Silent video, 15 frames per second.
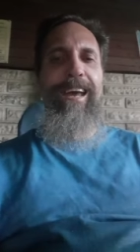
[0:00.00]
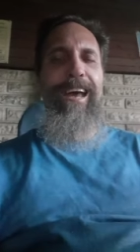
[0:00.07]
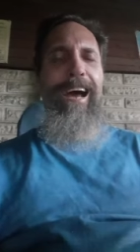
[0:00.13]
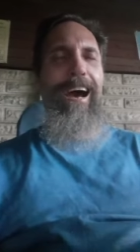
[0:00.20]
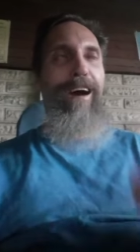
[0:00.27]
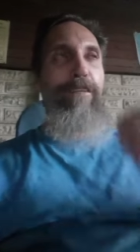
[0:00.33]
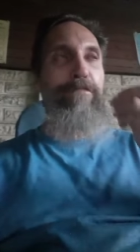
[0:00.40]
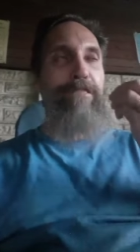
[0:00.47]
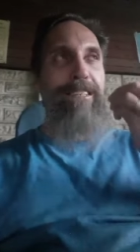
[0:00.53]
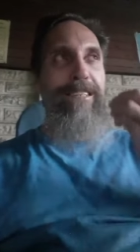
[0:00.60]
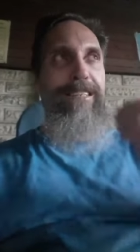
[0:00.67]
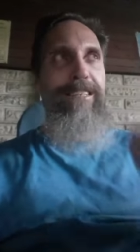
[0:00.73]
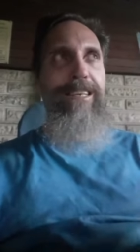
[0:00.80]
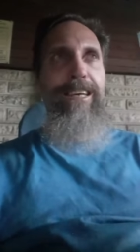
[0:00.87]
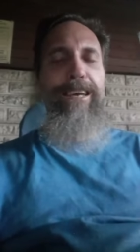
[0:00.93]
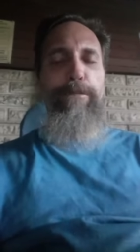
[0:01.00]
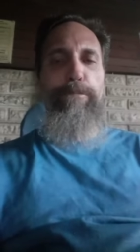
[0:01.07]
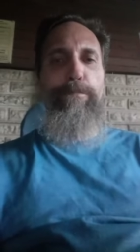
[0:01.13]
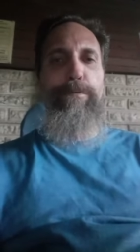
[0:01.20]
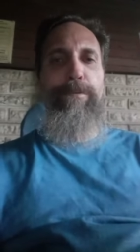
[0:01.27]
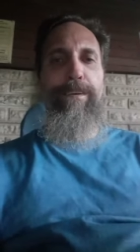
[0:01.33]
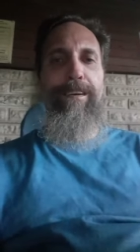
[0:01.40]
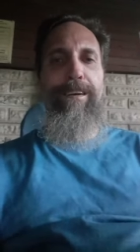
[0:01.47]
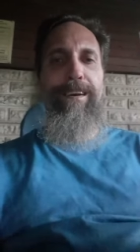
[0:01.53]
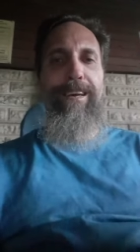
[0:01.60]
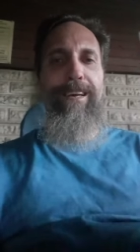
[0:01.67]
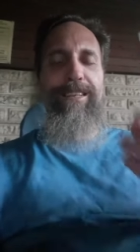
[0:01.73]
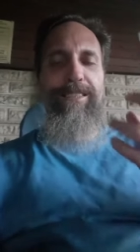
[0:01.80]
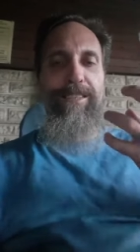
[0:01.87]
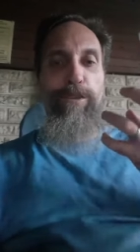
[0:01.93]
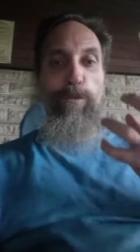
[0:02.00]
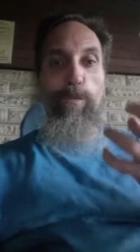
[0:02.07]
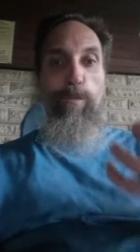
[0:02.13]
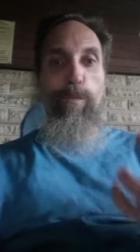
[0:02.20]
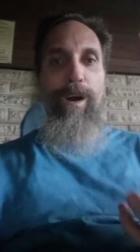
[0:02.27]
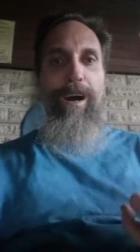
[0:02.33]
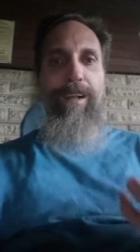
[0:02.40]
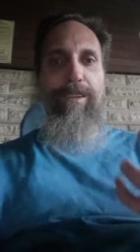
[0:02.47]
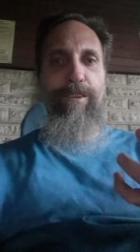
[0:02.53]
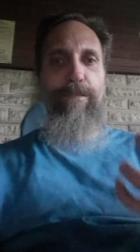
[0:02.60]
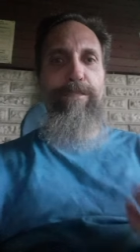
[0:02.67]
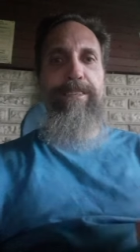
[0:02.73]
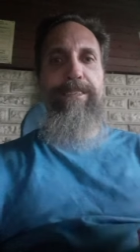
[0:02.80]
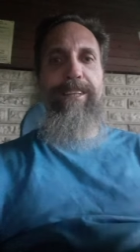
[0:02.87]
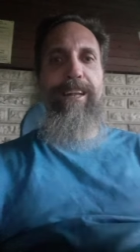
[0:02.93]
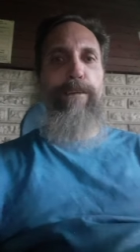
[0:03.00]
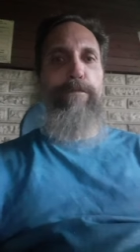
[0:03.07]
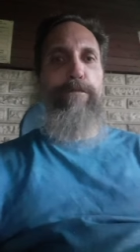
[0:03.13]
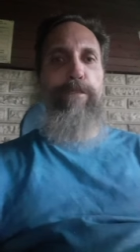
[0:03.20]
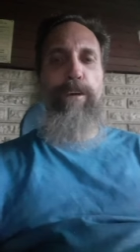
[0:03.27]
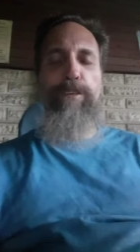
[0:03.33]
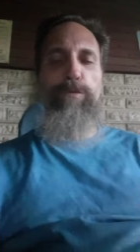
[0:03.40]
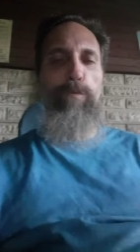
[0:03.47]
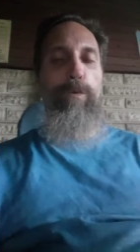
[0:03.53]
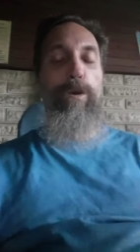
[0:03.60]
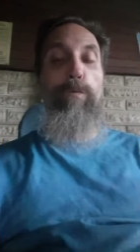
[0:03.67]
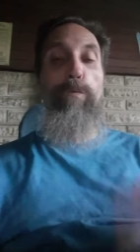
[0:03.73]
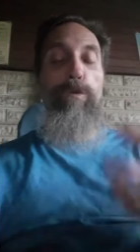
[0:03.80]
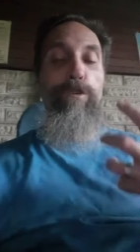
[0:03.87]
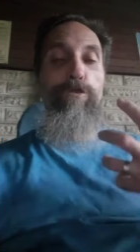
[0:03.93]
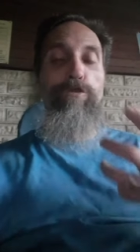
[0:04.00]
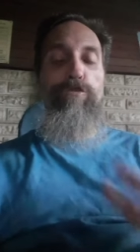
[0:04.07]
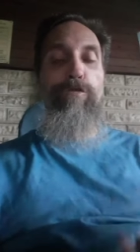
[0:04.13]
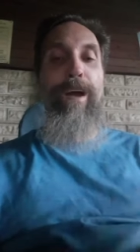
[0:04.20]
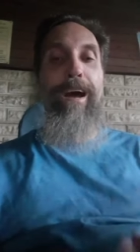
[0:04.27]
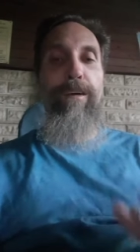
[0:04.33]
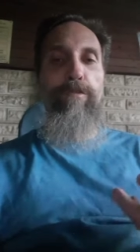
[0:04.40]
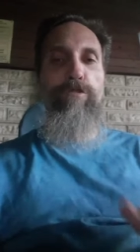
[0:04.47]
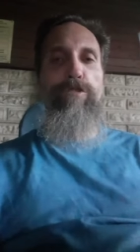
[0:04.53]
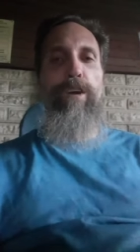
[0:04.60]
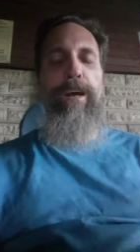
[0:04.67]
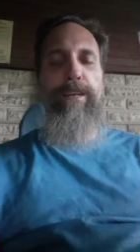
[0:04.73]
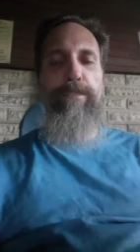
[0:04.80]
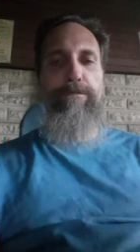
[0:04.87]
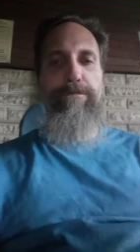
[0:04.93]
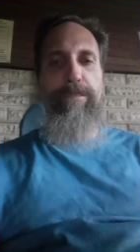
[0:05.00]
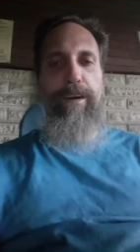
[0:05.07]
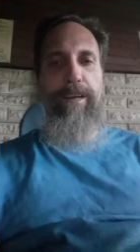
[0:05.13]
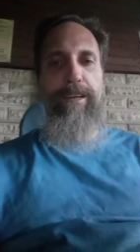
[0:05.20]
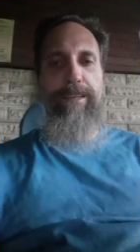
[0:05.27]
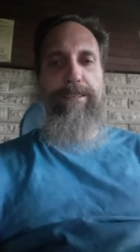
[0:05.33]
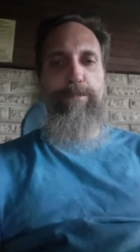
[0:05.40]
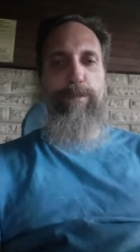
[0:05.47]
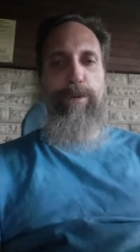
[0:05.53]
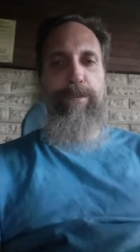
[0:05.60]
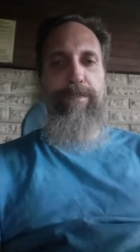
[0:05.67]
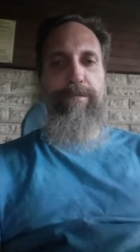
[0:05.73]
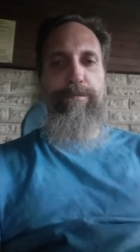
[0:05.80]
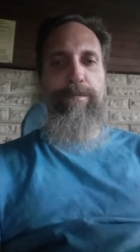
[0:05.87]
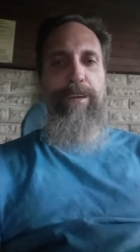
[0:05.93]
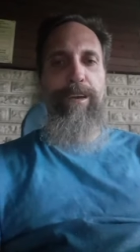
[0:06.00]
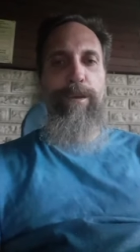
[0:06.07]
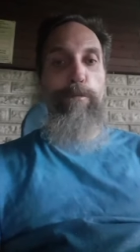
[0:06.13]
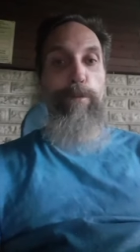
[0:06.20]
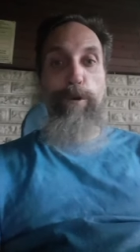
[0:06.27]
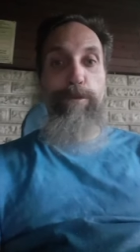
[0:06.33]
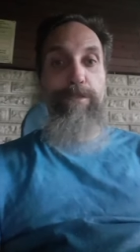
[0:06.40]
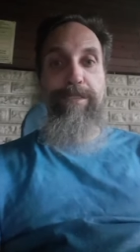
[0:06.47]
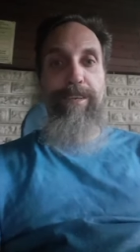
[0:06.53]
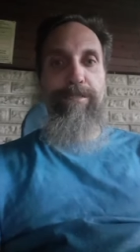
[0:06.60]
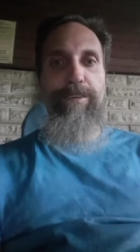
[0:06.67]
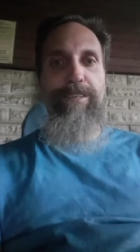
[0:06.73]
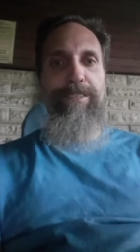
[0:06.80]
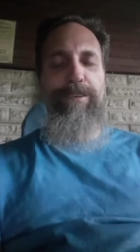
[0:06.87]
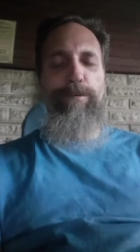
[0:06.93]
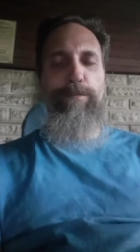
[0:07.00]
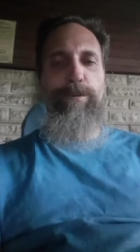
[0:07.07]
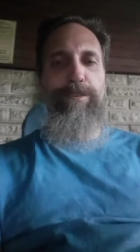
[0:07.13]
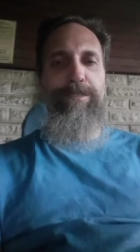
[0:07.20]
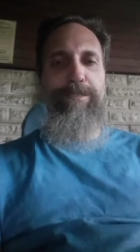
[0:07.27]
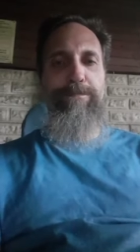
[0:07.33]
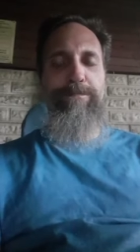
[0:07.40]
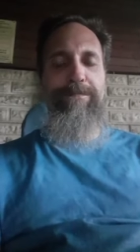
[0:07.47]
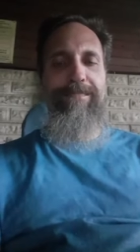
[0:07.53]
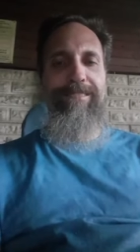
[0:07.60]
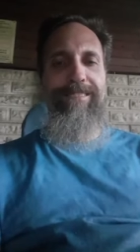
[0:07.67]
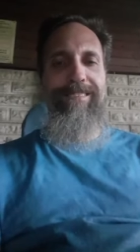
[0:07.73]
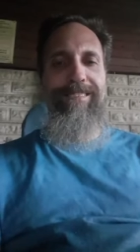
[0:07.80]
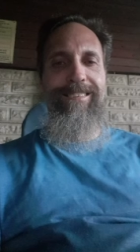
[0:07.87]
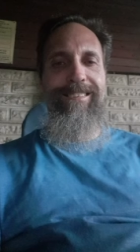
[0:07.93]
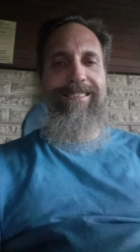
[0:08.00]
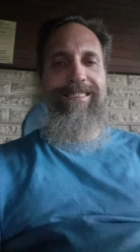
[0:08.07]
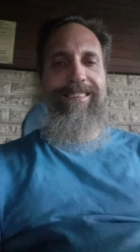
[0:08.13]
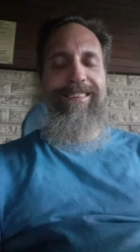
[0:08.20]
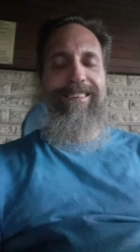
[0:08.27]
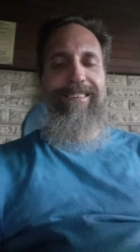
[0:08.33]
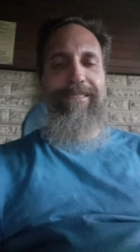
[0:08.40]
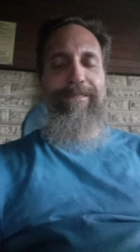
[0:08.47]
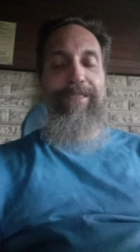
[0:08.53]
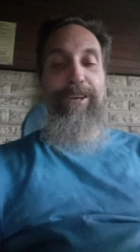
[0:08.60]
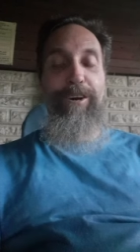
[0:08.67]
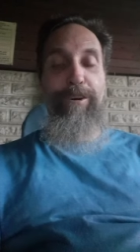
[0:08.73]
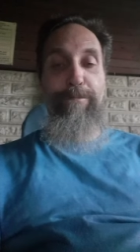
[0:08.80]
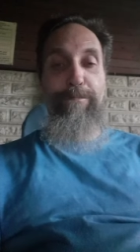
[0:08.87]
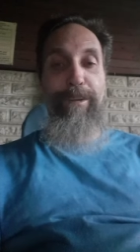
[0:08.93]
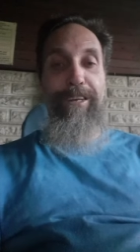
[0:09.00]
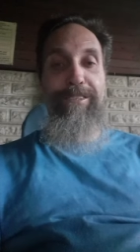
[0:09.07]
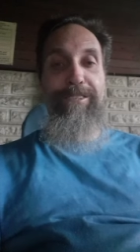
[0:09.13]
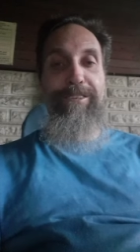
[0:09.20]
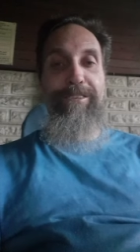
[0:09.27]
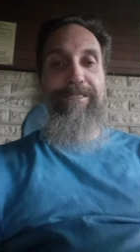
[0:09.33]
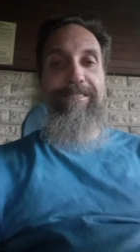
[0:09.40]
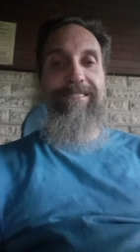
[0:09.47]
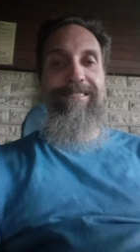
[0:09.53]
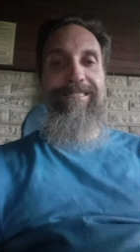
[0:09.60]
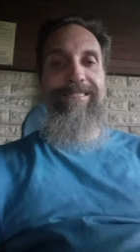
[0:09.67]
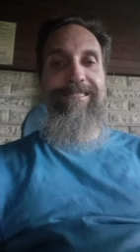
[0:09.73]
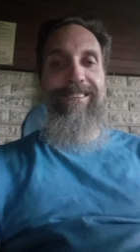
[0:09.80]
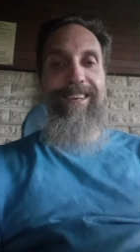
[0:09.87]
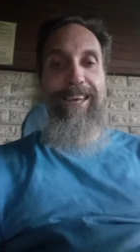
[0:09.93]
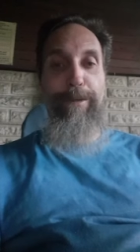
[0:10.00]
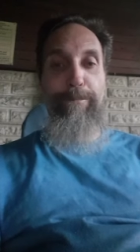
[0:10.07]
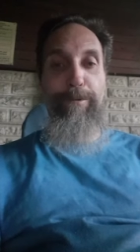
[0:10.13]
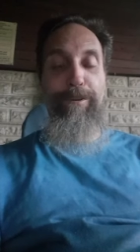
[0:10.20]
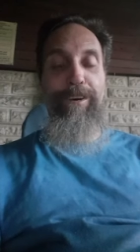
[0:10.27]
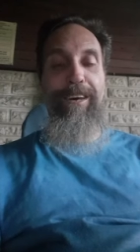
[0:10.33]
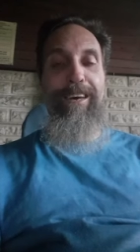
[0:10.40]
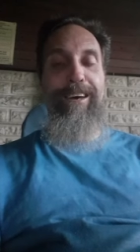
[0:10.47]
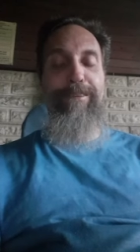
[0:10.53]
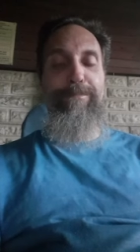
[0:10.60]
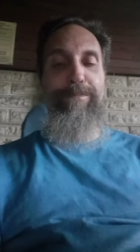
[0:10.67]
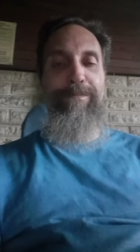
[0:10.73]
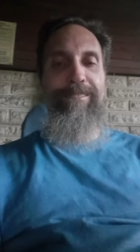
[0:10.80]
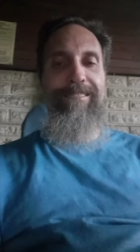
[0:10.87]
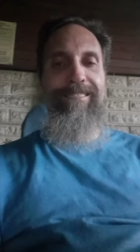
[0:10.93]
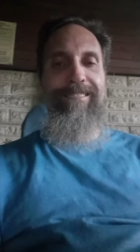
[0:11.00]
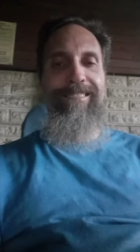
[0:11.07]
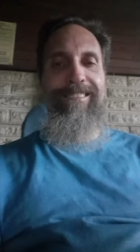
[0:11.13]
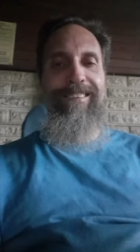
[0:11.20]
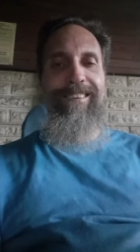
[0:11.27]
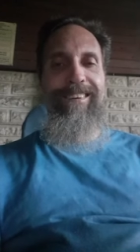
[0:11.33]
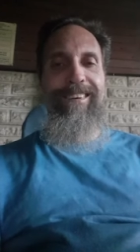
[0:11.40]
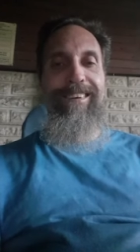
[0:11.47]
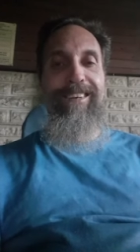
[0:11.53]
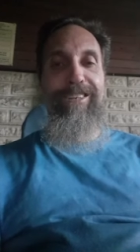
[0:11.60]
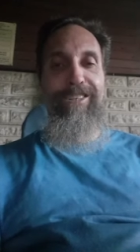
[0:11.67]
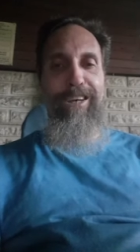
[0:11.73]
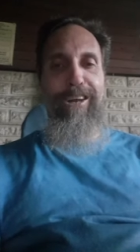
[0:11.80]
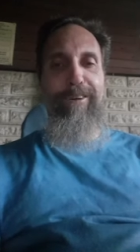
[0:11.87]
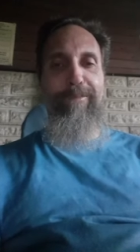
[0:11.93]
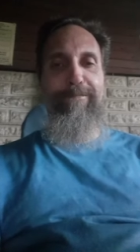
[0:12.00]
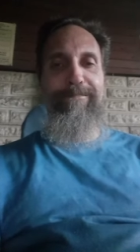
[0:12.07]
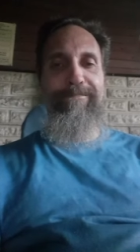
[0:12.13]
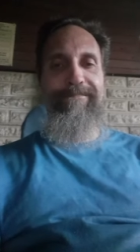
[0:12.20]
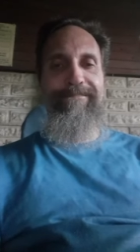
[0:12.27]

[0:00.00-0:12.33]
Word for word: How deep is the well of his love for us. We would drown trying to find its bottom because there is no bottom. God bless you. Keep looking up. Shalom.